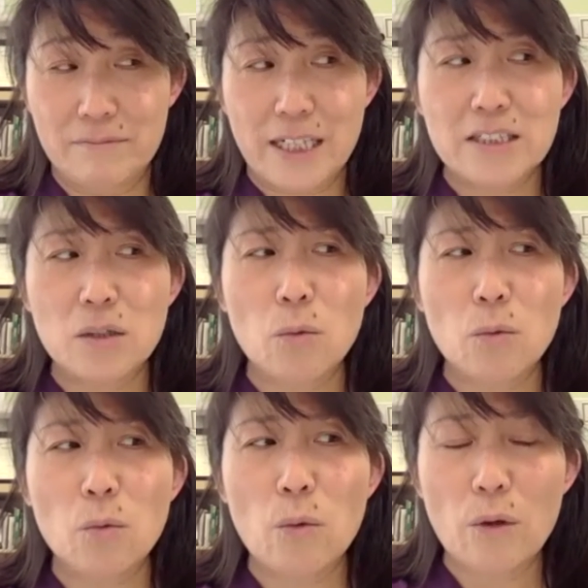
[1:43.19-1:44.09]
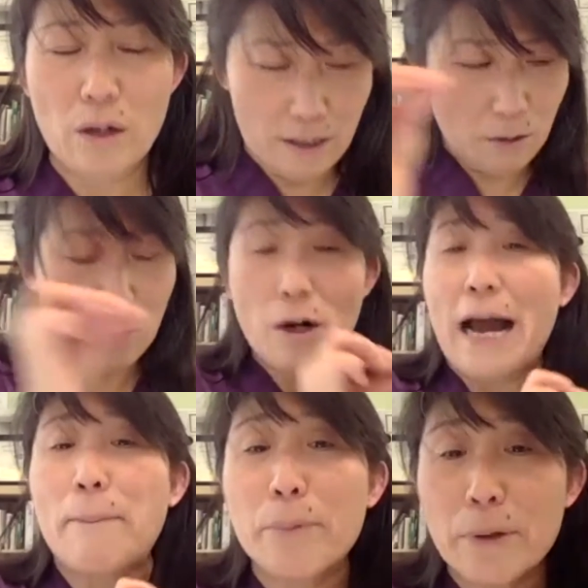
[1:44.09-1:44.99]
I said, or
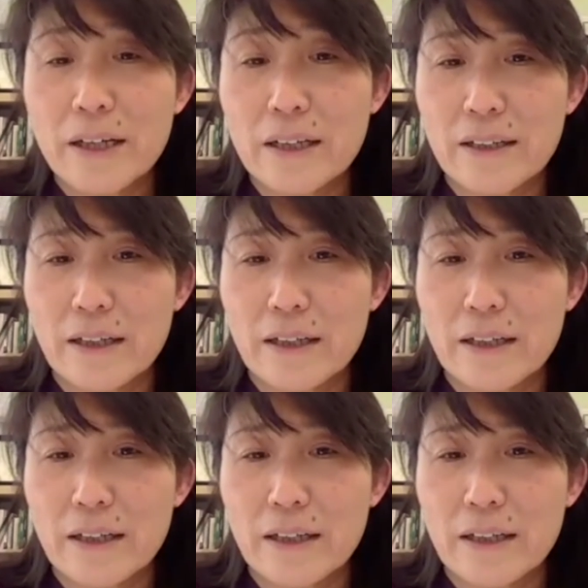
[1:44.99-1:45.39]
I put it in there,